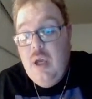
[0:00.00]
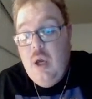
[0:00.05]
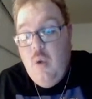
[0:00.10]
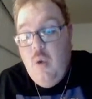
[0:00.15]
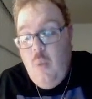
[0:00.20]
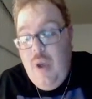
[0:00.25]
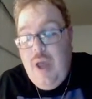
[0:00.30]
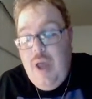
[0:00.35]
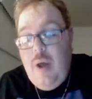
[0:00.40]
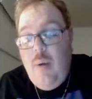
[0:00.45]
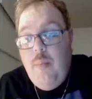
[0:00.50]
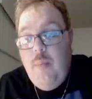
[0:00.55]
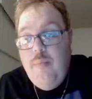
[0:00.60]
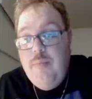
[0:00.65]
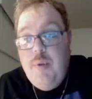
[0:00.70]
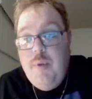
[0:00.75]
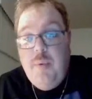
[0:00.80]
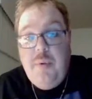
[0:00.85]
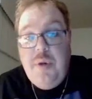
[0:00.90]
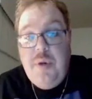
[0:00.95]
Well,
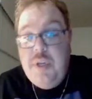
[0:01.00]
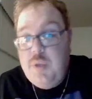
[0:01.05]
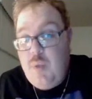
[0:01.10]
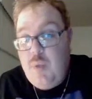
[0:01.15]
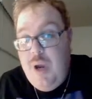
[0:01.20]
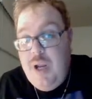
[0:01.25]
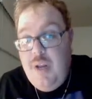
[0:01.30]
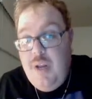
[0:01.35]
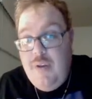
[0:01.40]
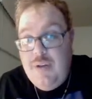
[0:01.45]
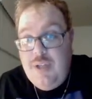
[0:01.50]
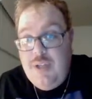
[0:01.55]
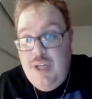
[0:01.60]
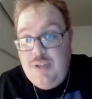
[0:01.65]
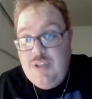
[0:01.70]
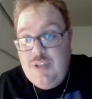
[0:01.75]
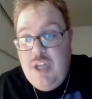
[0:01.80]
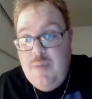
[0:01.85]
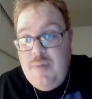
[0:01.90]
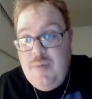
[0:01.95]
the reason why I did this
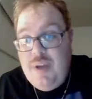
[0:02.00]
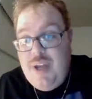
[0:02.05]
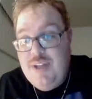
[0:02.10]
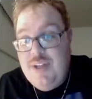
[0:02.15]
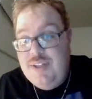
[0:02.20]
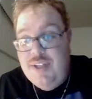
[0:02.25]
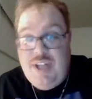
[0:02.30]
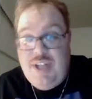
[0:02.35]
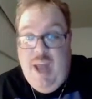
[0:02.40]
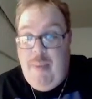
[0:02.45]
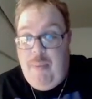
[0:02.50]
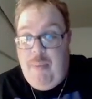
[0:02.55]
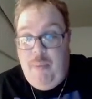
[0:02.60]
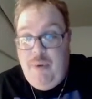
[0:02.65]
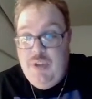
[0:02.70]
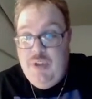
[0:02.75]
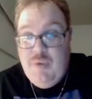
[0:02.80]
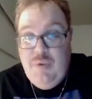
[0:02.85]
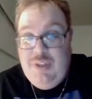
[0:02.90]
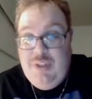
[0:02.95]
yesterday is because the chapter
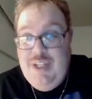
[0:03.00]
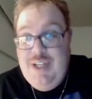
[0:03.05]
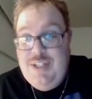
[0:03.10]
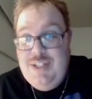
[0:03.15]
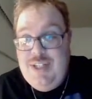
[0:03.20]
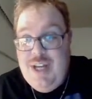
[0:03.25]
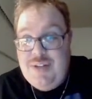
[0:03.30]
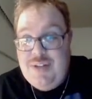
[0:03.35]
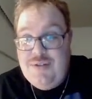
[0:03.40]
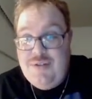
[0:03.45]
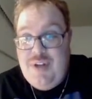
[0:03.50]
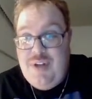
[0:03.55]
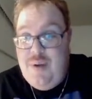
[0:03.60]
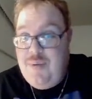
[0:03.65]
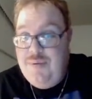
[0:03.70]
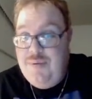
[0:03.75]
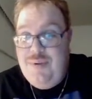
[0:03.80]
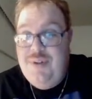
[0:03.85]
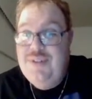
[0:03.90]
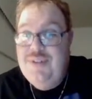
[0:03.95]
wasn't released yesterday, it
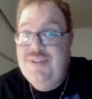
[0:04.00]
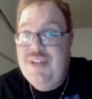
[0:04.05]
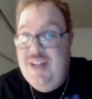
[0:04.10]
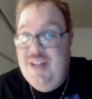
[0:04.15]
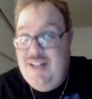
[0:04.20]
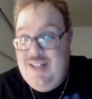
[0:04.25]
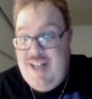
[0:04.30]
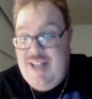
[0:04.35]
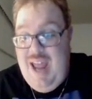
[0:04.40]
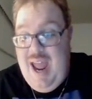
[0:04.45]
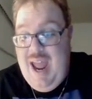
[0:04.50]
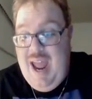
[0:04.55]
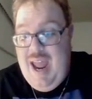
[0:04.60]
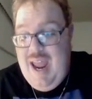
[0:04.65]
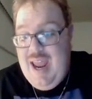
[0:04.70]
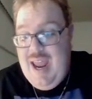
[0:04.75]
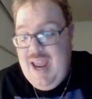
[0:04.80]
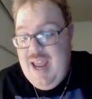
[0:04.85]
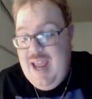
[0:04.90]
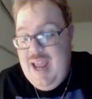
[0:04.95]
was released
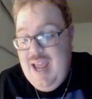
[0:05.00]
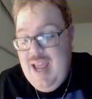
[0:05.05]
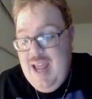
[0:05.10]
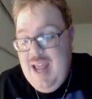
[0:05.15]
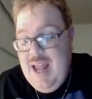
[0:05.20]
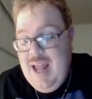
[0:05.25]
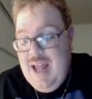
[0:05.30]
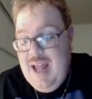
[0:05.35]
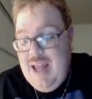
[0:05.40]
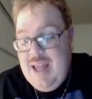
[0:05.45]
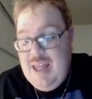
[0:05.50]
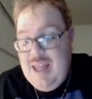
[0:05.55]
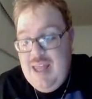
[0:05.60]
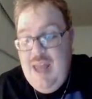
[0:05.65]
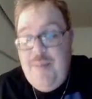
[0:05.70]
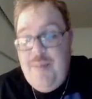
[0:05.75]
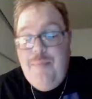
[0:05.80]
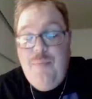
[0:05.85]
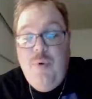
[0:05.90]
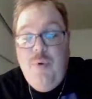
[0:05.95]
today.
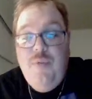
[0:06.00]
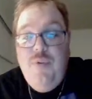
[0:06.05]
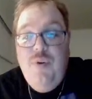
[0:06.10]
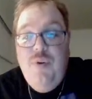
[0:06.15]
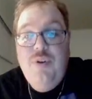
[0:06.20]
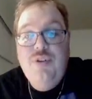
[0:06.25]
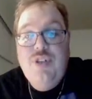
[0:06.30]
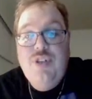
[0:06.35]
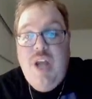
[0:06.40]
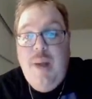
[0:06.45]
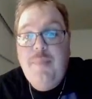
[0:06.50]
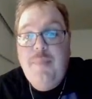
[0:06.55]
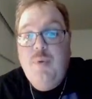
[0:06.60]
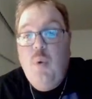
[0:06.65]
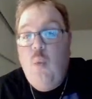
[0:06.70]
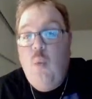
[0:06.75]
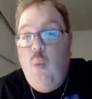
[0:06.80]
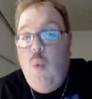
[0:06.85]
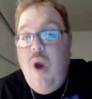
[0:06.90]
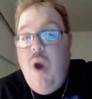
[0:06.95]
Yep, we're reviewing chapter
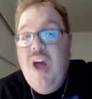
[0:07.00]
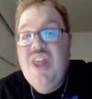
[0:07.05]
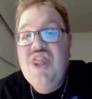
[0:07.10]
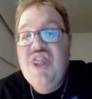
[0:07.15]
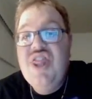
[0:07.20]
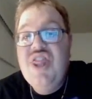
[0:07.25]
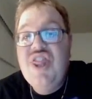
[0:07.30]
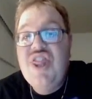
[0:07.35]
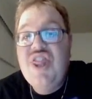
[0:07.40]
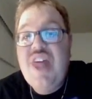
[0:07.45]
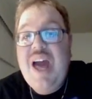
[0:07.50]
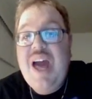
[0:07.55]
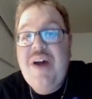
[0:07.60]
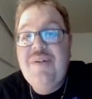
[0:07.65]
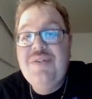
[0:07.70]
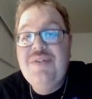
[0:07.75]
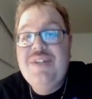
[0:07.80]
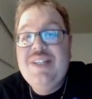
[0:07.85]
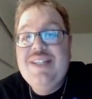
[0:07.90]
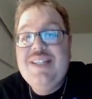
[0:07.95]

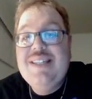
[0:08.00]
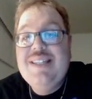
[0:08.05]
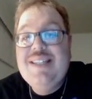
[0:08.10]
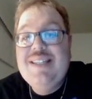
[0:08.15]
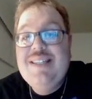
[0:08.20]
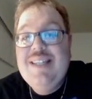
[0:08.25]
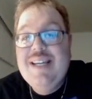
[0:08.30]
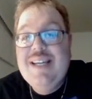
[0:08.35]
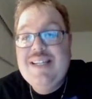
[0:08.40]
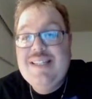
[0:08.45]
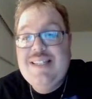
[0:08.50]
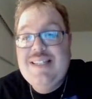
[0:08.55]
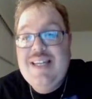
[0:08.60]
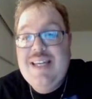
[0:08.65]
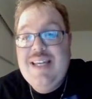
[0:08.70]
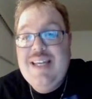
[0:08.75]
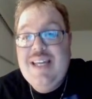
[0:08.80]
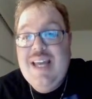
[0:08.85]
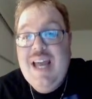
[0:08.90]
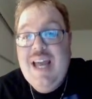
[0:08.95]

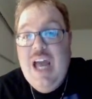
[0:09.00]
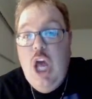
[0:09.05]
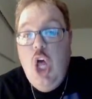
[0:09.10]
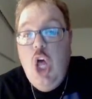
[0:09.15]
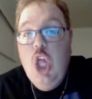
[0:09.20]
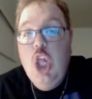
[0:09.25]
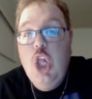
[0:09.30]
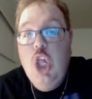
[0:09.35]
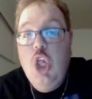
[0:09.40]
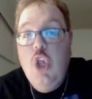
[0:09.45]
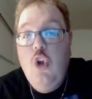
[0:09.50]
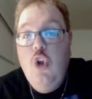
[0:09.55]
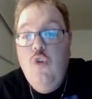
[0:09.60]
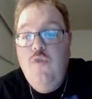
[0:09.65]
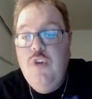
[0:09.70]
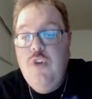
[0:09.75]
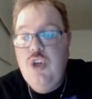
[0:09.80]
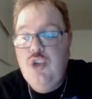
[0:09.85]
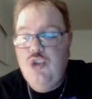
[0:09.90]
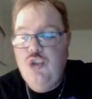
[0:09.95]
1060,
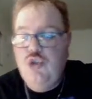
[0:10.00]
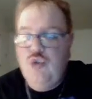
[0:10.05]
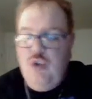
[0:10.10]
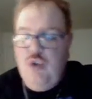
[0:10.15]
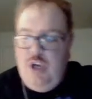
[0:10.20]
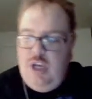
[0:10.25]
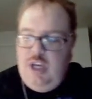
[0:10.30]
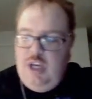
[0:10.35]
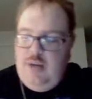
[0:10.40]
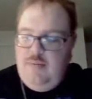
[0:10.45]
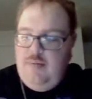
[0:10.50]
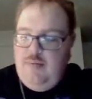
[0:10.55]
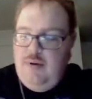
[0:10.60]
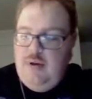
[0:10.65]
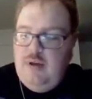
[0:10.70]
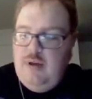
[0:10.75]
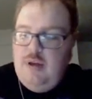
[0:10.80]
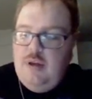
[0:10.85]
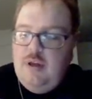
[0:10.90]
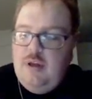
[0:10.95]
Luffy's Dream.
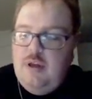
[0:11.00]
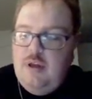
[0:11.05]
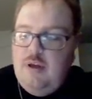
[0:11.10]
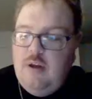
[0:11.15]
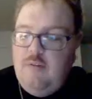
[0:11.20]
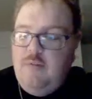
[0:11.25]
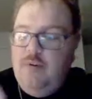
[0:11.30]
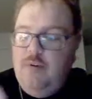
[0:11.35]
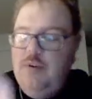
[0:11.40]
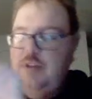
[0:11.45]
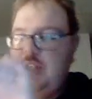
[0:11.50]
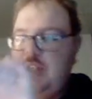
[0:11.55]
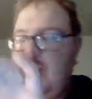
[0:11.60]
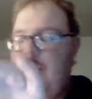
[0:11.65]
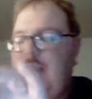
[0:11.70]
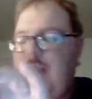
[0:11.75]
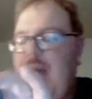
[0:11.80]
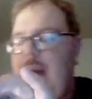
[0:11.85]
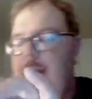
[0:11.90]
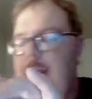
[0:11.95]
First up,
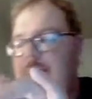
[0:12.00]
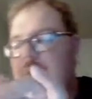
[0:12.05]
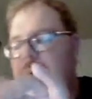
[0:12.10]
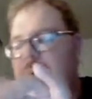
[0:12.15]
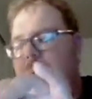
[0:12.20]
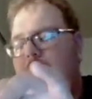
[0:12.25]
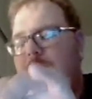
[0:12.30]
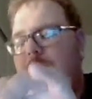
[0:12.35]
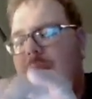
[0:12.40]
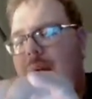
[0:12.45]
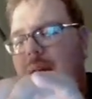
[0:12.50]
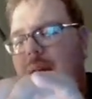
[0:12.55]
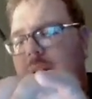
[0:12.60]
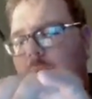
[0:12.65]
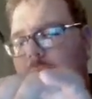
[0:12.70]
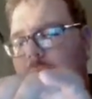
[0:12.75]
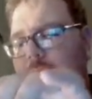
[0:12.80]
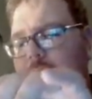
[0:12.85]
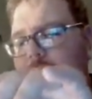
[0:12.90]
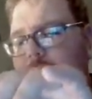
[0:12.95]
we have something I haven't had in a
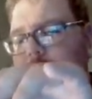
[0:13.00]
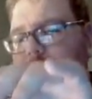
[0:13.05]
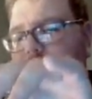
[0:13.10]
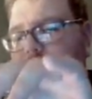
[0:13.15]
while.